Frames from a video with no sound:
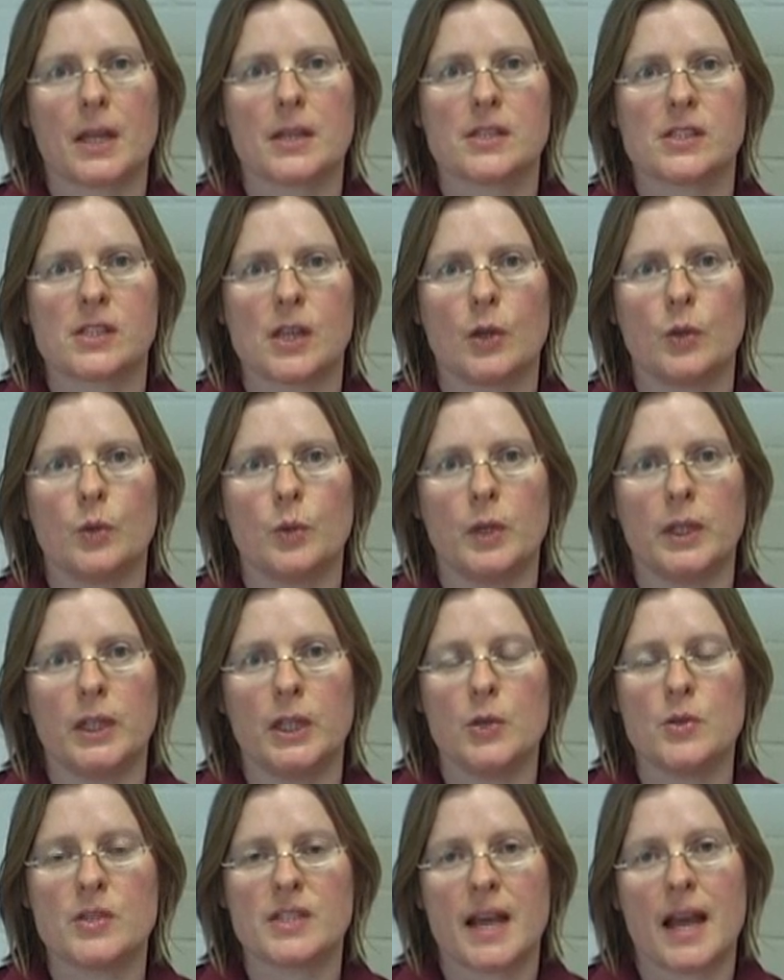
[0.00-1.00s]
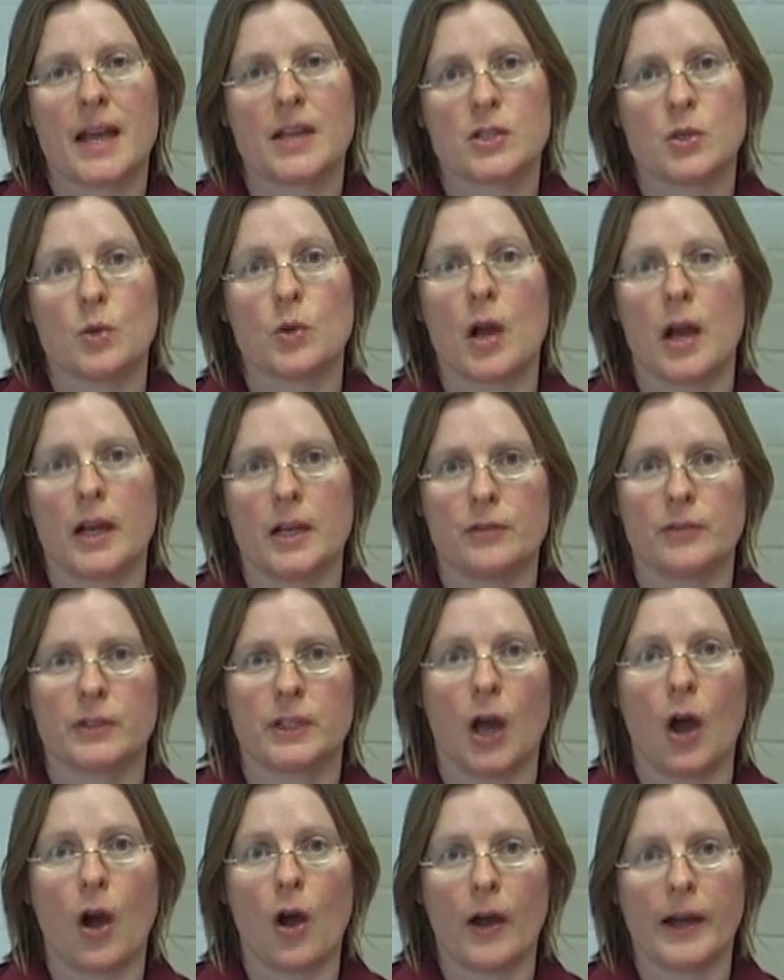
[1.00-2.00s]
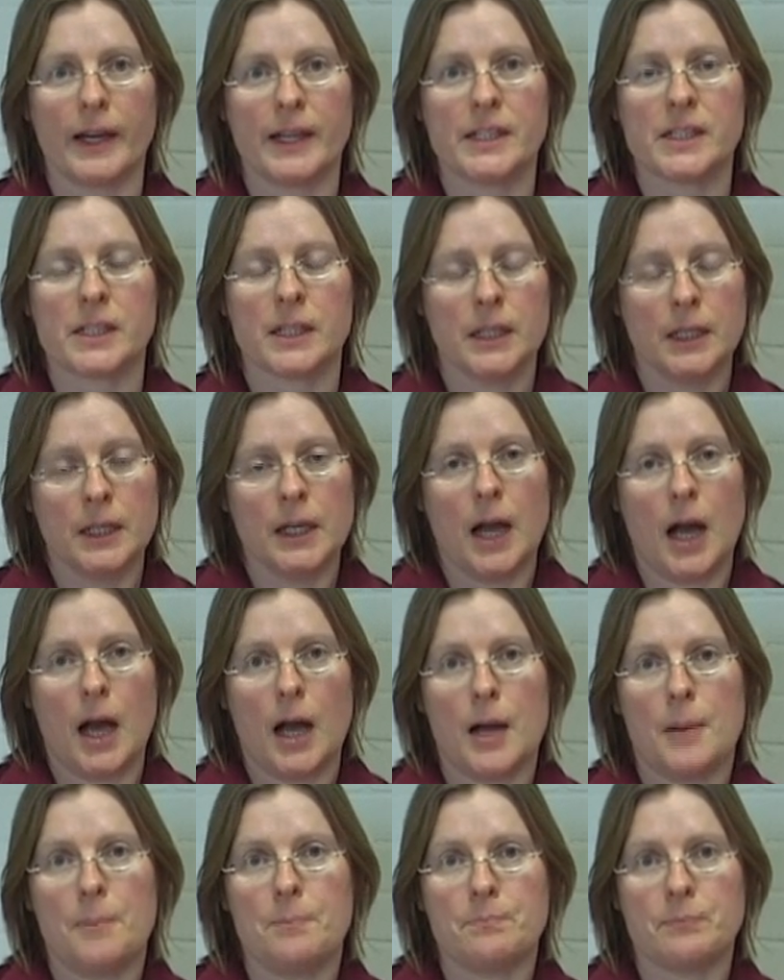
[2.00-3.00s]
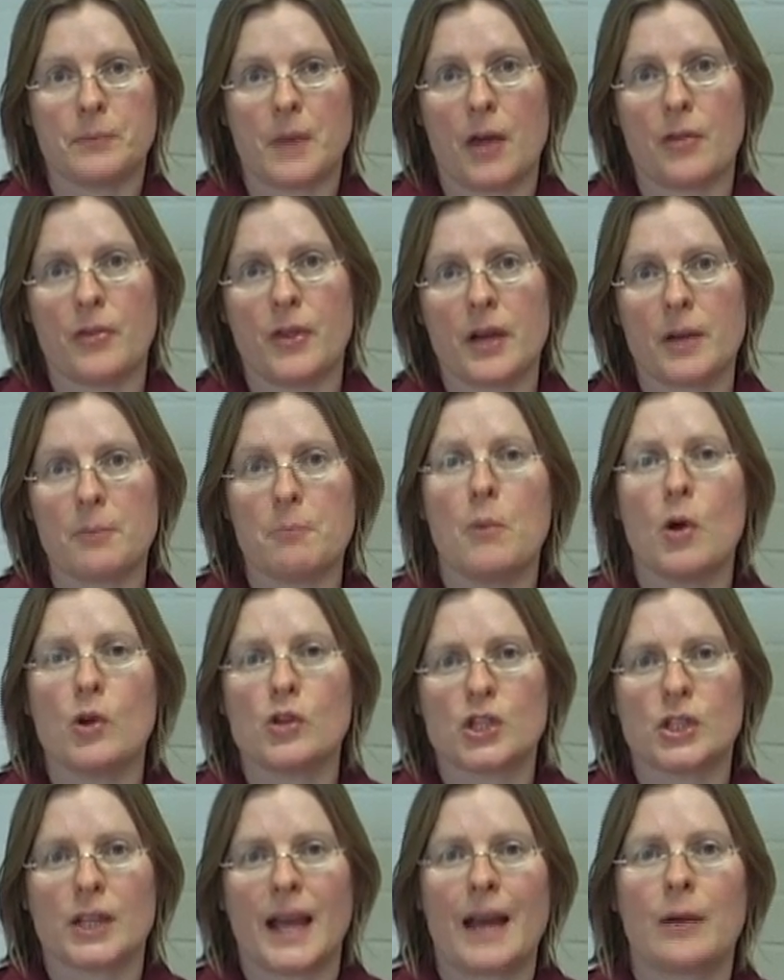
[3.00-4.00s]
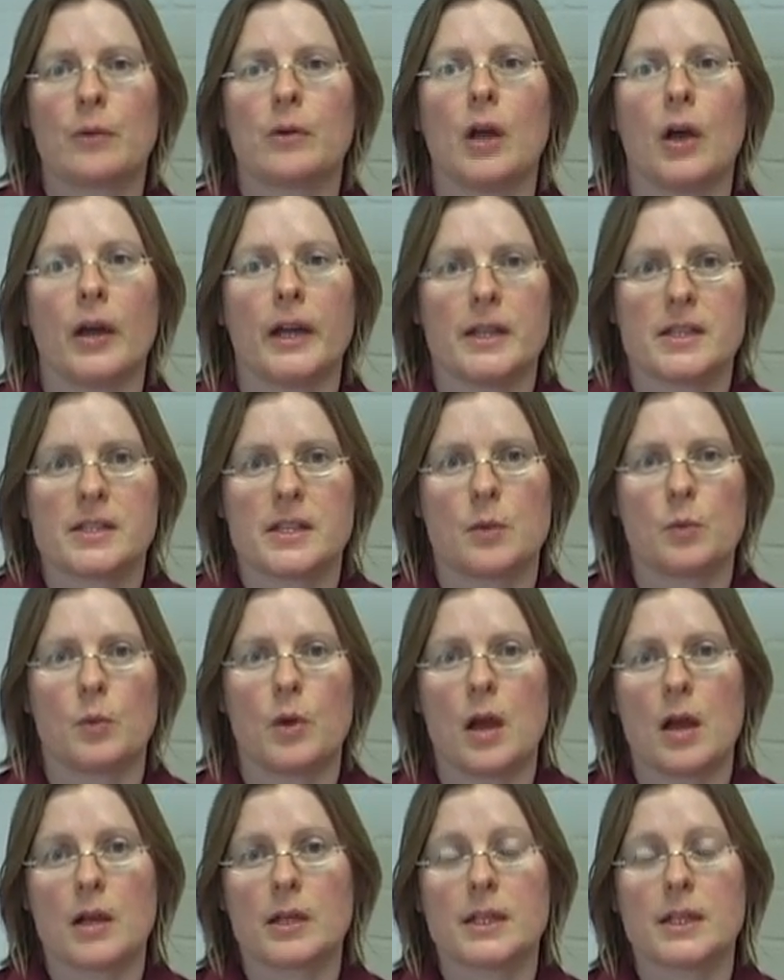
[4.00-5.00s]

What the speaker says: So use that as your kind of guide. The module outline, as it were,